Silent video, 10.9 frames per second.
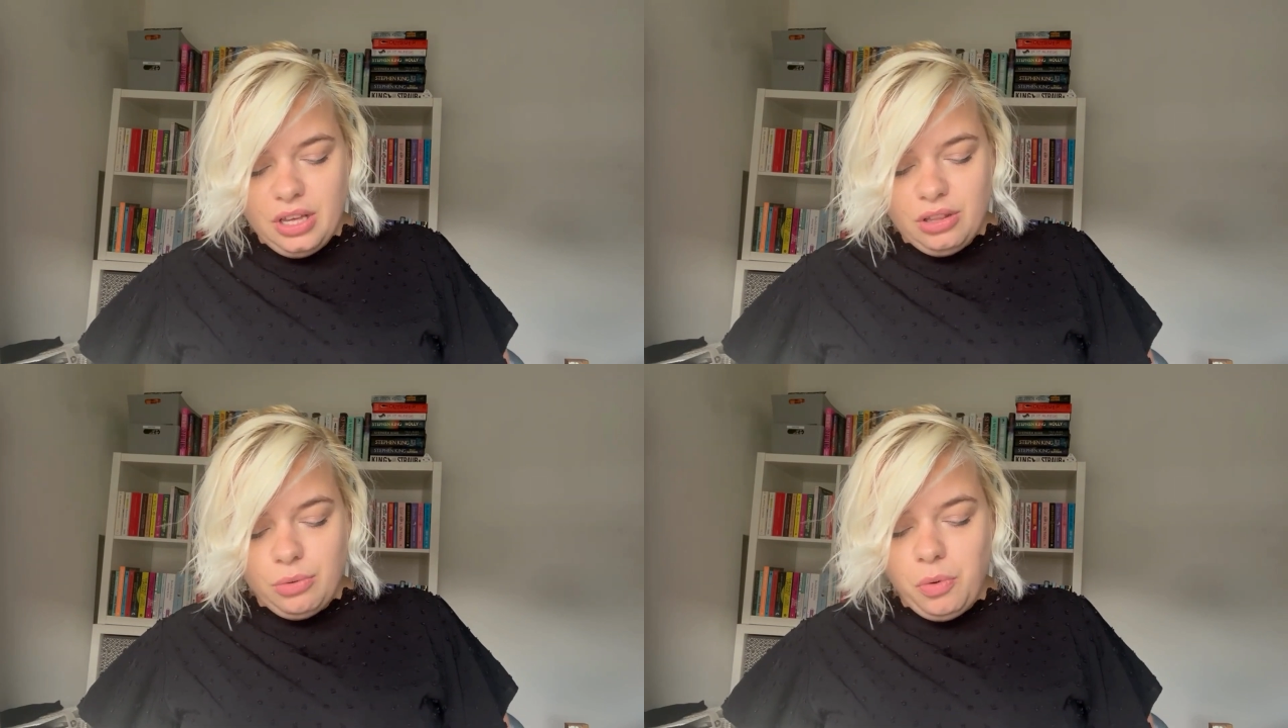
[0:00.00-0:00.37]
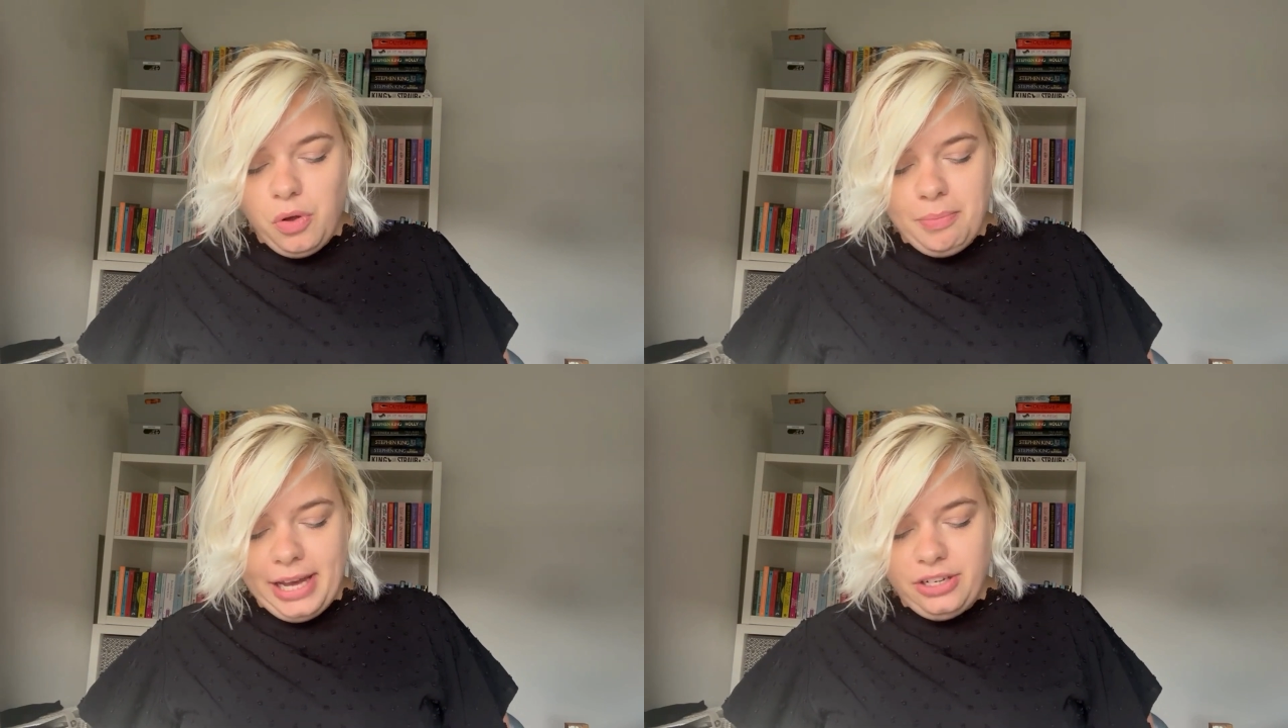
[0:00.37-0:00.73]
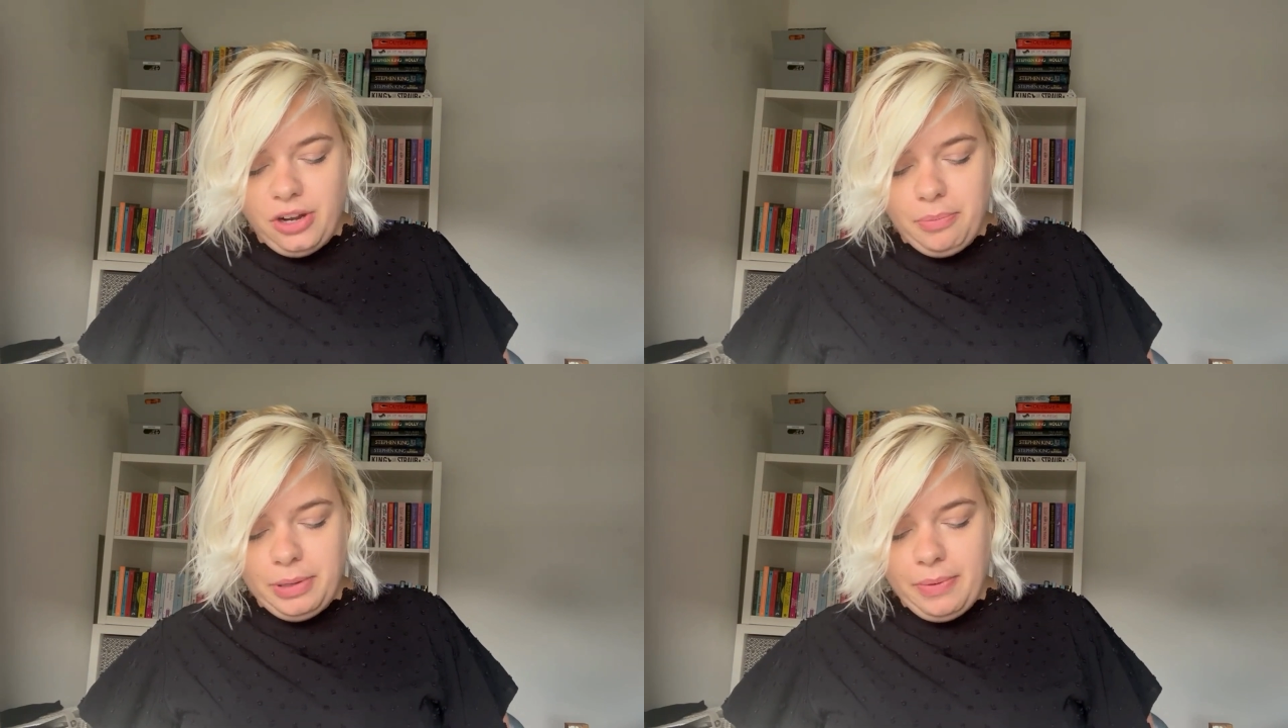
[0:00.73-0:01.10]
The war might
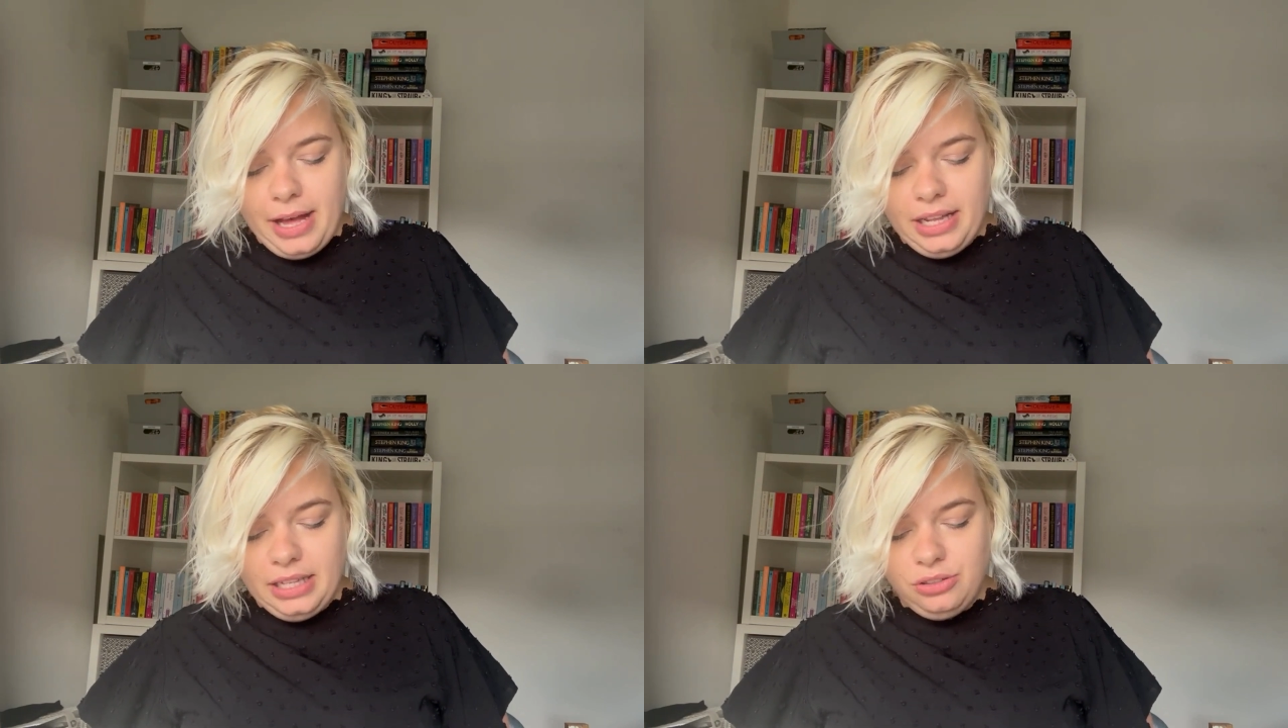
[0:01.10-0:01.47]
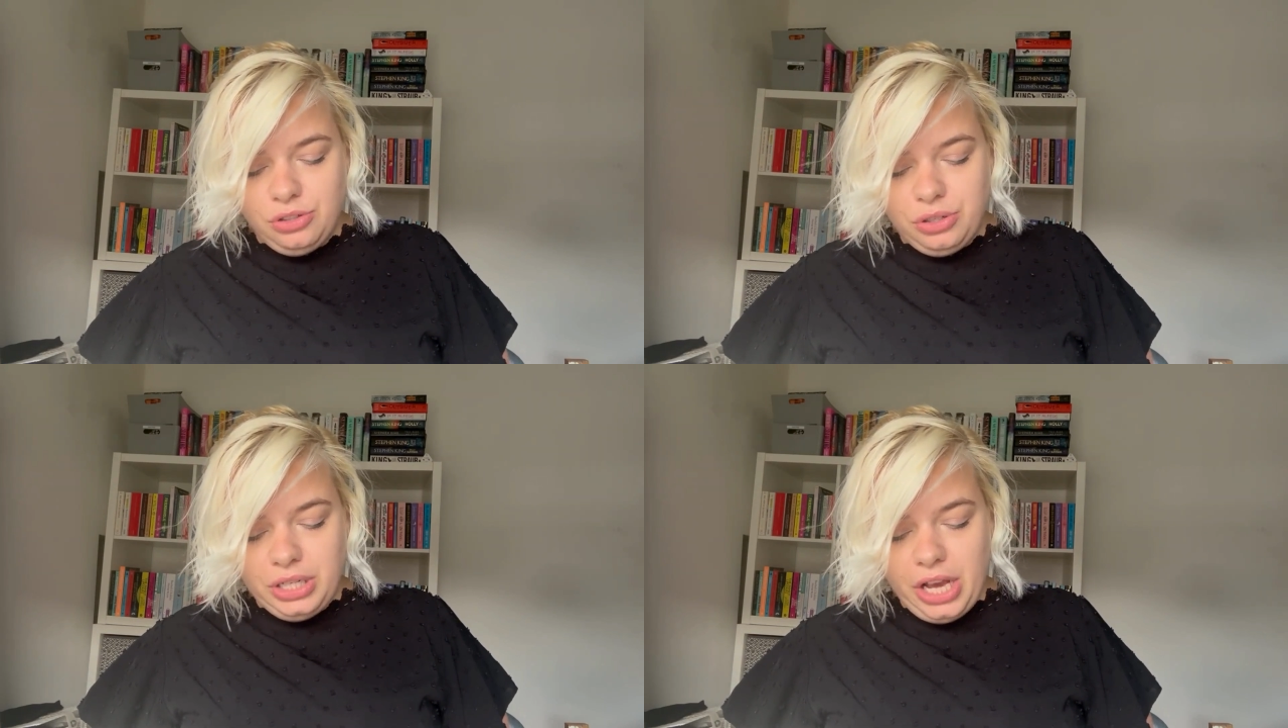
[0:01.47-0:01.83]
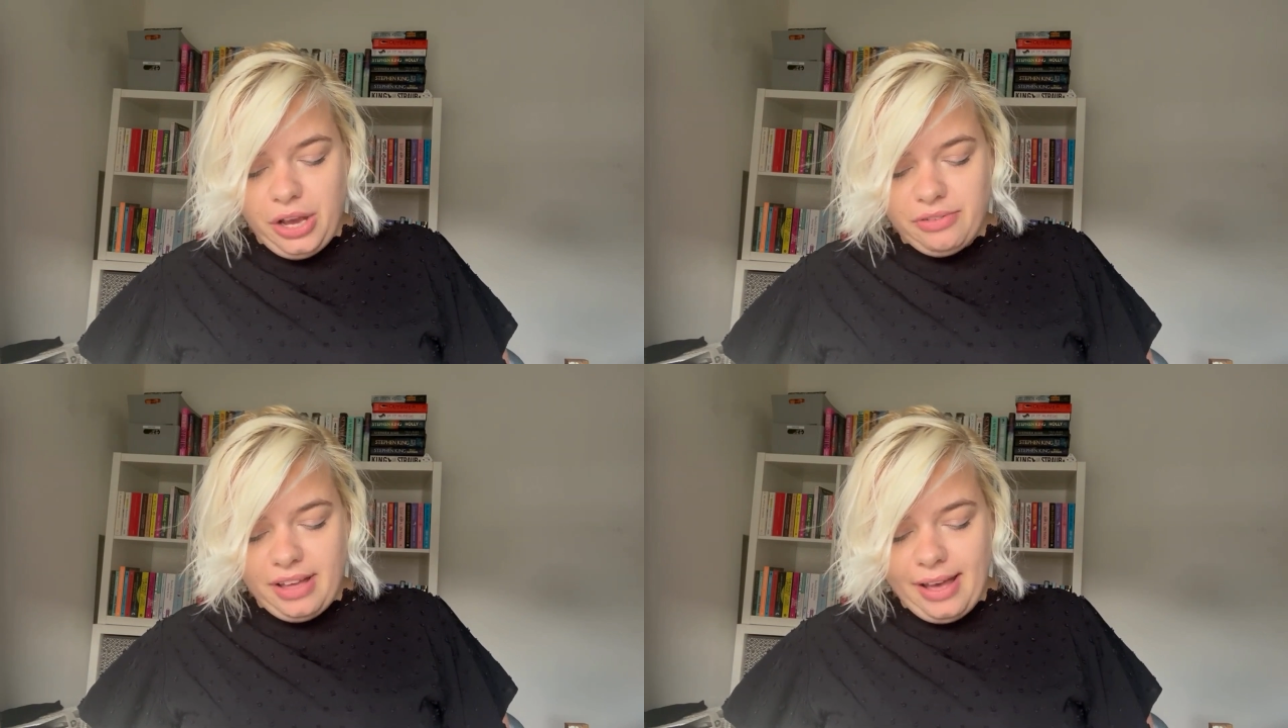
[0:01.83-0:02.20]
not be well and truly
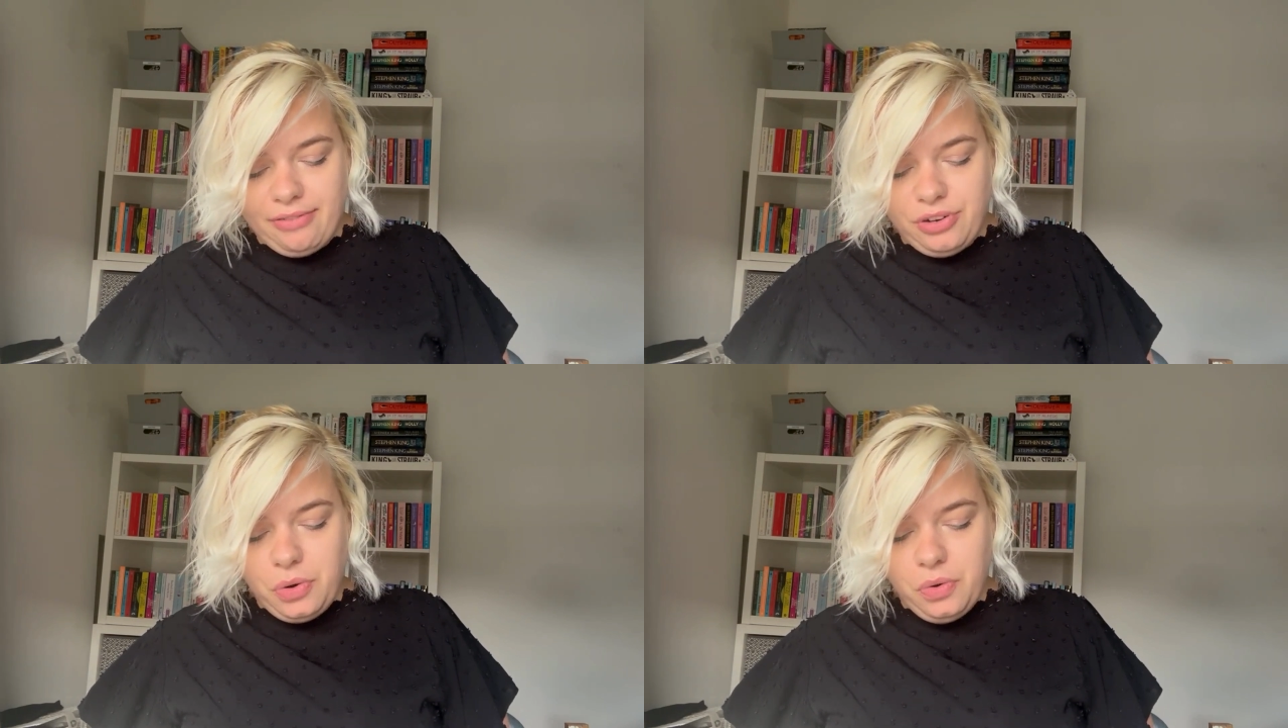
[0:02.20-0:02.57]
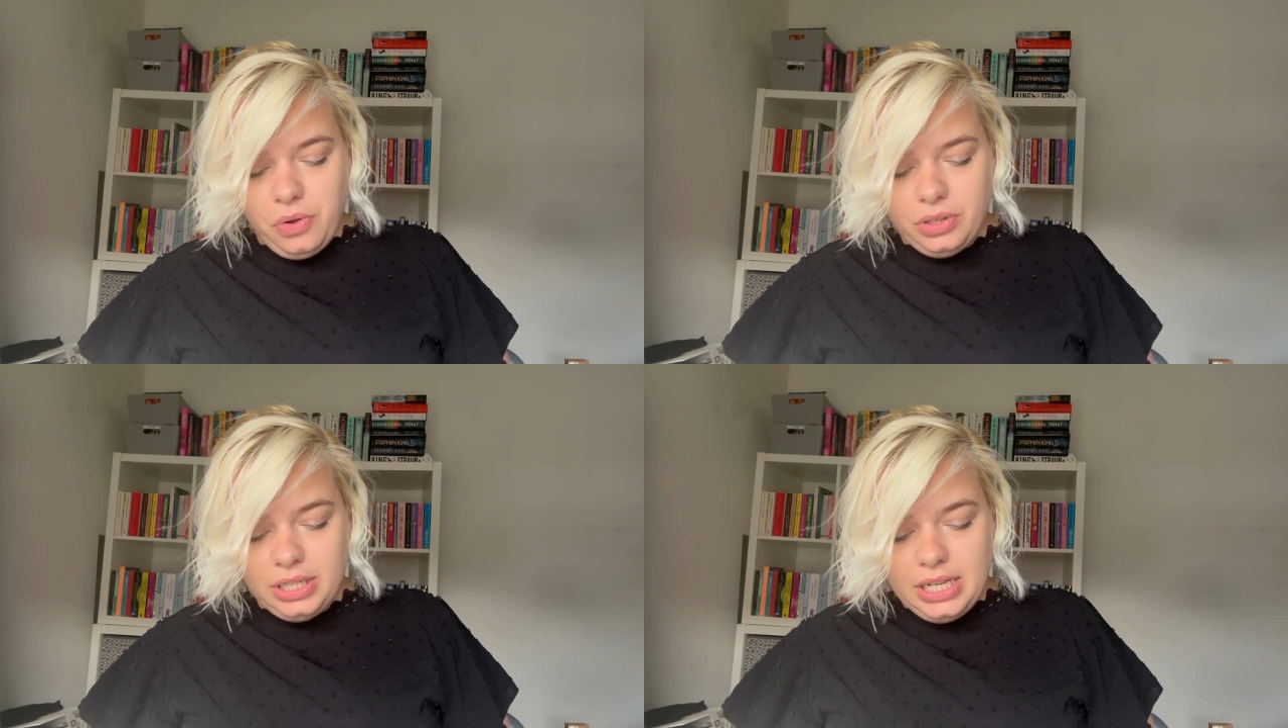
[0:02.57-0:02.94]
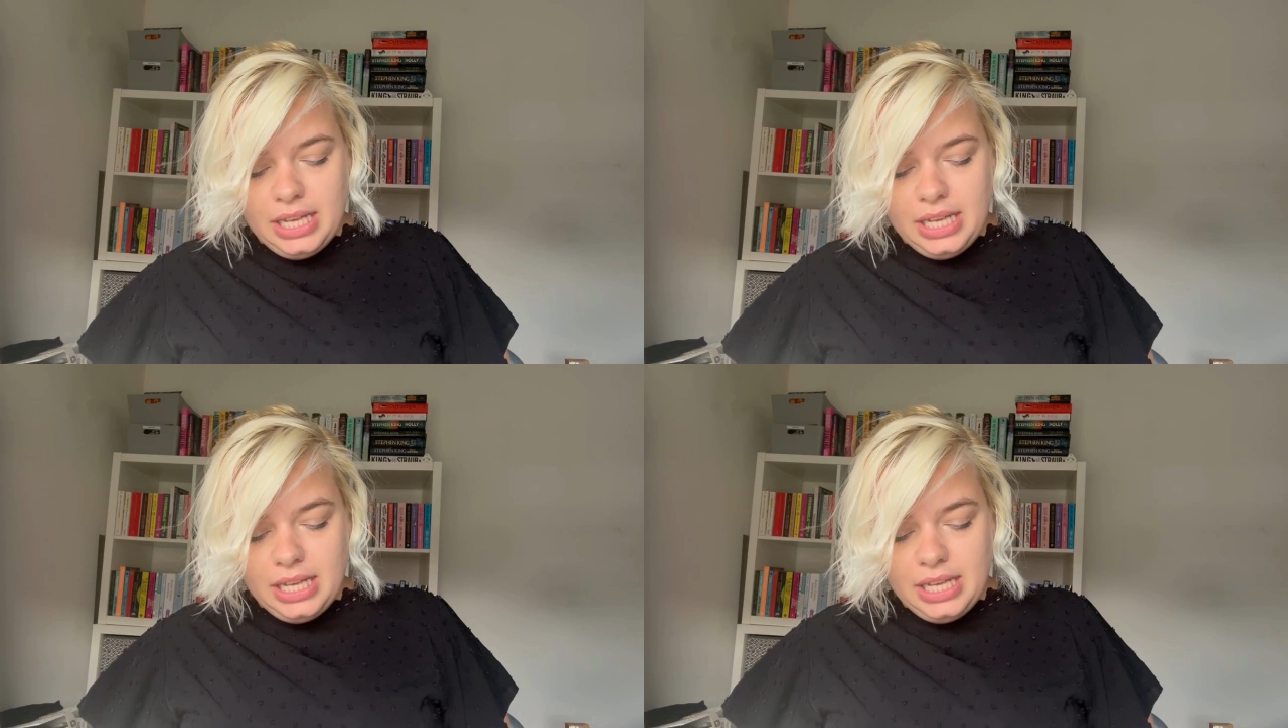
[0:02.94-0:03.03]
over after all,